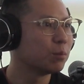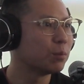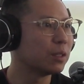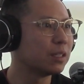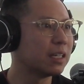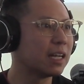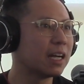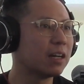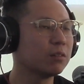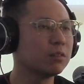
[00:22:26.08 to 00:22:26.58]
But
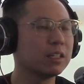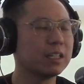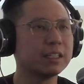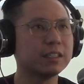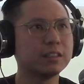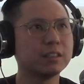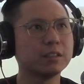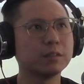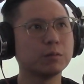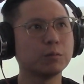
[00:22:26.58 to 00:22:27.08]
now, like,
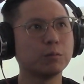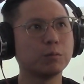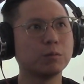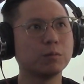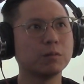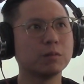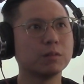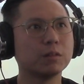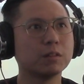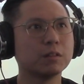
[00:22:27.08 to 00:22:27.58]

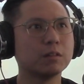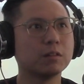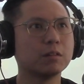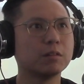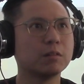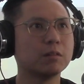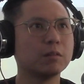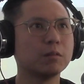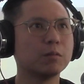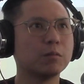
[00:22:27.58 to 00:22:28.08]

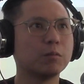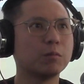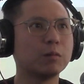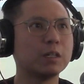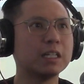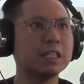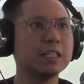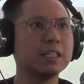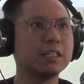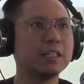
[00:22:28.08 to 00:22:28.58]

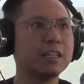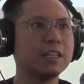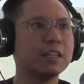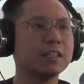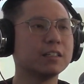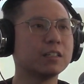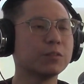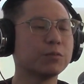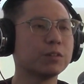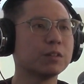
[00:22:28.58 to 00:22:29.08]
we need a
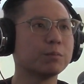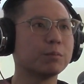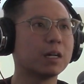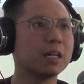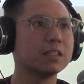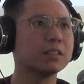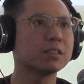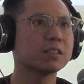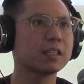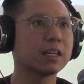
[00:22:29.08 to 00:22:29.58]
different
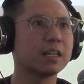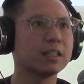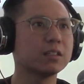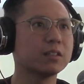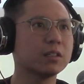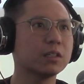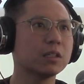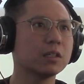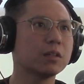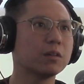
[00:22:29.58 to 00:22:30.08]
mindset
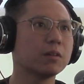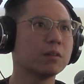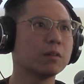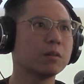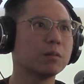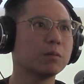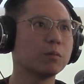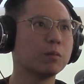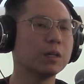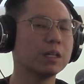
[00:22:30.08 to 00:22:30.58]

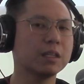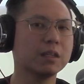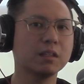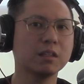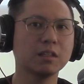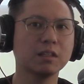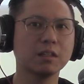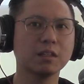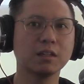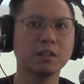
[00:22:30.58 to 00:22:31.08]
with,
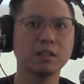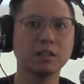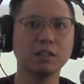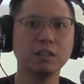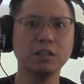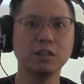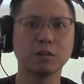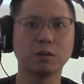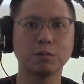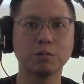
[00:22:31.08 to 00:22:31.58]

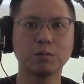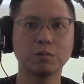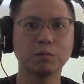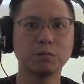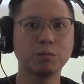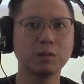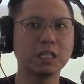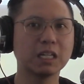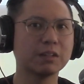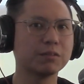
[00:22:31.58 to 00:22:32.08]

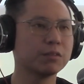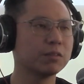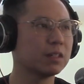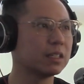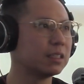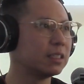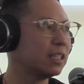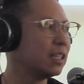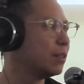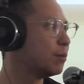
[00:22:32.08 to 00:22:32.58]
we have a
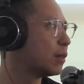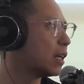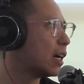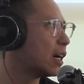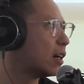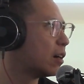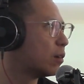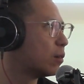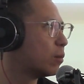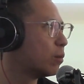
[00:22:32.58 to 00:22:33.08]
team
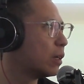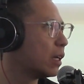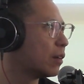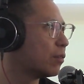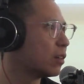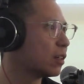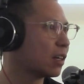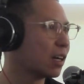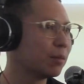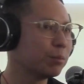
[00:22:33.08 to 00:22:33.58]
now, we have a
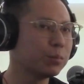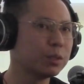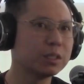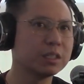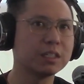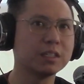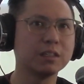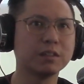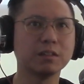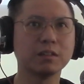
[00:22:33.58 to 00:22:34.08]

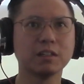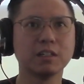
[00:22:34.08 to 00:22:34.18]
company.